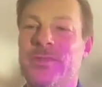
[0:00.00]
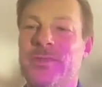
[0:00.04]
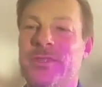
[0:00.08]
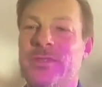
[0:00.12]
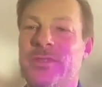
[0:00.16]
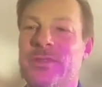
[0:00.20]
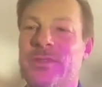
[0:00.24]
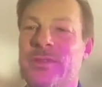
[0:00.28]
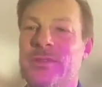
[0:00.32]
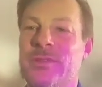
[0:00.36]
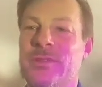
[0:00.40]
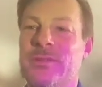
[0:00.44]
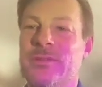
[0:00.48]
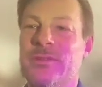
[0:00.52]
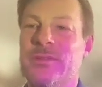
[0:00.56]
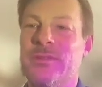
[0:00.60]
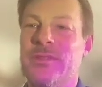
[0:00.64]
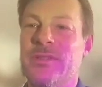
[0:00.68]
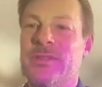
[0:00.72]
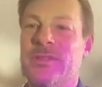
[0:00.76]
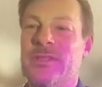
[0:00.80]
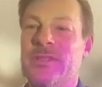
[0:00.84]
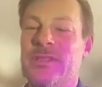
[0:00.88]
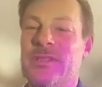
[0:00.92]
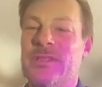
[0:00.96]

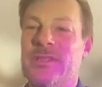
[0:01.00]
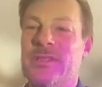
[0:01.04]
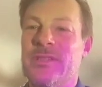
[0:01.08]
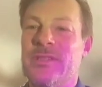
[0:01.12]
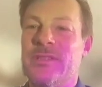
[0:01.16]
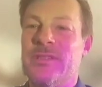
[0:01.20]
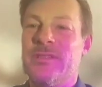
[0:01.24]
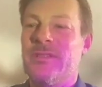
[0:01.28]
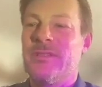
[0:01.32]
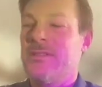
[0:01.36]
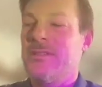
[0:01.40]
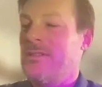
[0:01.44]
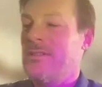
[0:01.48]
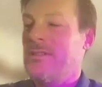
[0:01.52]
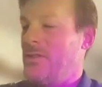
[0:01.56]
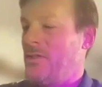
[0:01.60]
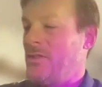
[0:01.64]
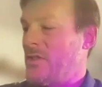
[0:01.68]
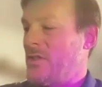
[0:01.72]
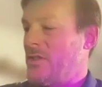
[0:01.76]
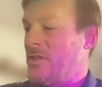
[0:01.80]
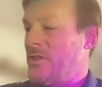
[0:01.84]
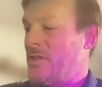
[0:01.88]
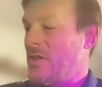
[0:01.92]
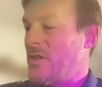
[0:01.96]

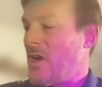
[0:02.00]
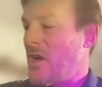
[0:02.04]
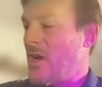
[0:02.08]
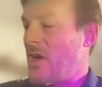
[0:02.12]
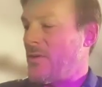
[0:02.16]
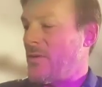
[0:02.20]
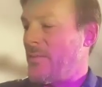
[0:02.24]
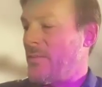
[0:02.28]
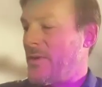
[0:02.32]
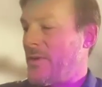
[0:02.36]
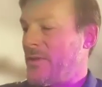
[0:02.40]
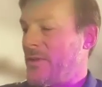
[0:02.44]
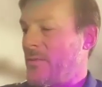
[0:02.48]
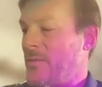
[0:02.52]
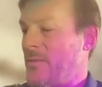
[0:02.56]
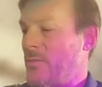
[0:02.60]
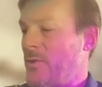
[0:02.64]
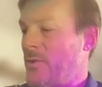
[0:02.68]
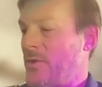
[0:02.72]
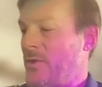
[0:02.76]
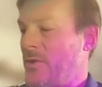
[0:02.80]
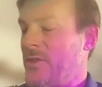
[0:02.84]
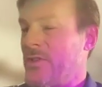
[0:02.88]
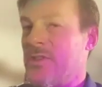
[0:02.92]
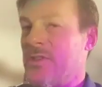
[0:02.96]
you can talk, but the
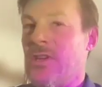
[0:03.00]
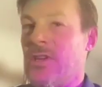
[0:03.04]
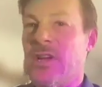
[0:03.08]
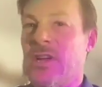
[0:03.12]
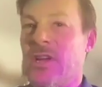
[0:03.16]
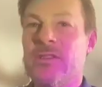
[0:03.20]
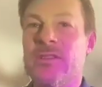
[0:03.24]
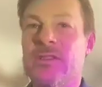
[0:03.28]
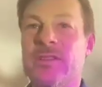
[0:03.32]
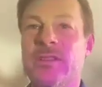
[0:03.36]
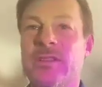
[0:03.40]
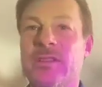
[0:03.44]
more you talk,